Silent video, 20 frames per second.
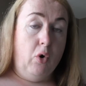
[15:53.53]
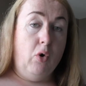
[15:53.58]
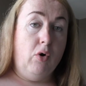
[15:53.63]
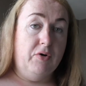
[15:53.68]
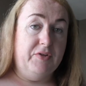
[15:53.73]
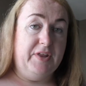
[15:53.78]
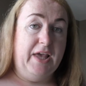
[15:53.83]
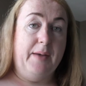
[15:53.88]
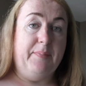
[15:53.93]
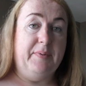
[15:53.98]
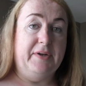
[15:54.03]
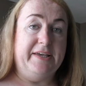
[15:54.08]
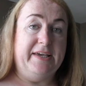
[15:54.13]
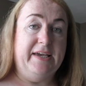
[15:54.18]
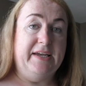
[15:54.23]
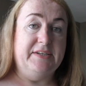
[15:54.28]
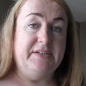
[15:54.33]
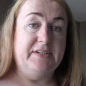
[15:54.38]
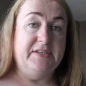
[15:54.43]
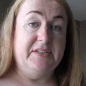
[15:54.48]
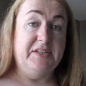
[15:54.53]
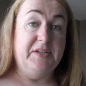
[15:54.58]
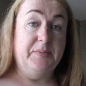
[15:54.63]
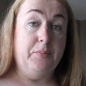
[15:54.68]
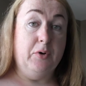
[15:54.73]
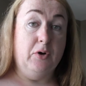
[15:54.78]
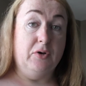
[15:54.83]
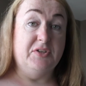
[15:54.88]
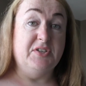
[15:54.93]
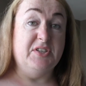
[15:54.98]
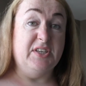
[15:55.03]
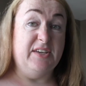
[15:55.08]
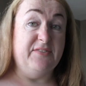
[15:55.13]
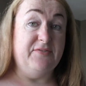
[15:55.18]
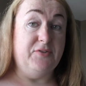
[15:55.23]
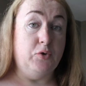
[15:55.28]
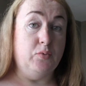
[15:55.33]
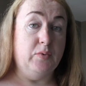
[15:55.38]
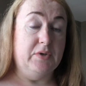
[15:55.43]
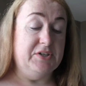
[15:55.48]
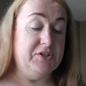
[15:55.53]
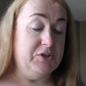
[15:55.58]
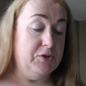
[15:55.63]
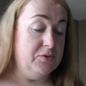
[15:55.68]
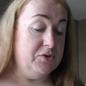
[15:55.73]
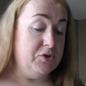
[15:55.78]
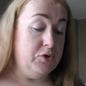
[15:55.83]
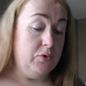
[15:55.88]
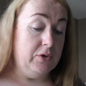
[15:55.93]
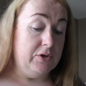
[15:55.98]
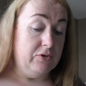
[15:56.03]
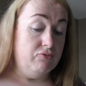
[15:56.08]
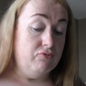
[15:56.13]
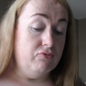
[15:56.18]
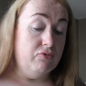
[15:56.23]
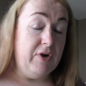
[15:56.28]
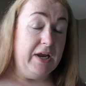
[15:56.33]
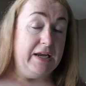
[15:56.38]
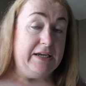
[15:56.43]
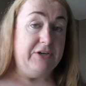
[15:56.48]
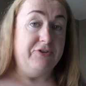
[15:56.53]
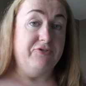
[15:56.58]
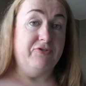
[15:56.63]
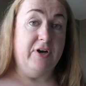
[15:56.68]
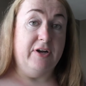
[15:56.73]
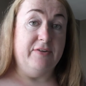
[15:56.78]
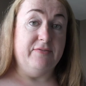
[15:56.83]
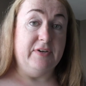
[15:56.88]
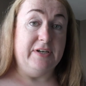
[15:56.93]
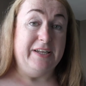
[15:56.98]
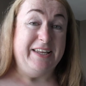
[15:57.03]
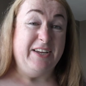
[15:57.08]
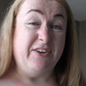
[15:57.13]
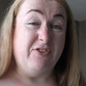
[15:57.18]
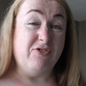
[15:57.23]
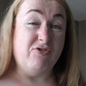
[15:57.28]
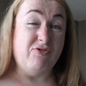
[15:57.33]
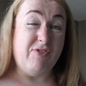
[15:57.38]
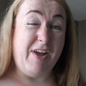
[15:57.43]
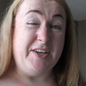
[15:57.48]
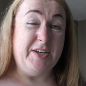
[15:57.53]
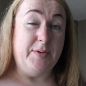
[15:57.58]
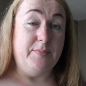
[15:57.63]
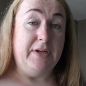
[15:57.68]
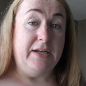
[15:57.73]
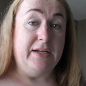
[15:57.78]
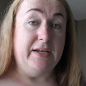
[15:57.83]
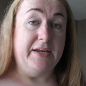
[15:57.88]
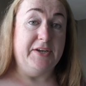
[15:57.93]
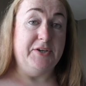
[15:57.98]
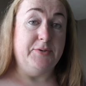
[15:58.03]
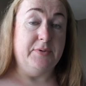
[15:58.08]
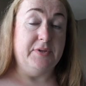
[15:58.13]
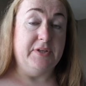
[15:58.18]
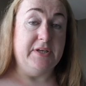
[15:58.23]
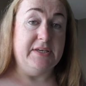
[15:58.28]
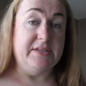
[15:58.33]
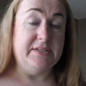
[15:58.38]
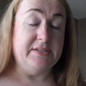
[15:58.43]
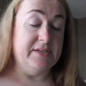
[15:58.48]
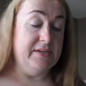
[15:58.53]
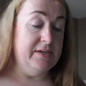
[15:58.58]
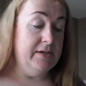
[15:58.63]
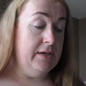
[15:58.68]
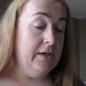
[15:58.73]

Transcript: or the applicators in the pots if you want to, so you can really travel incredibly light with these.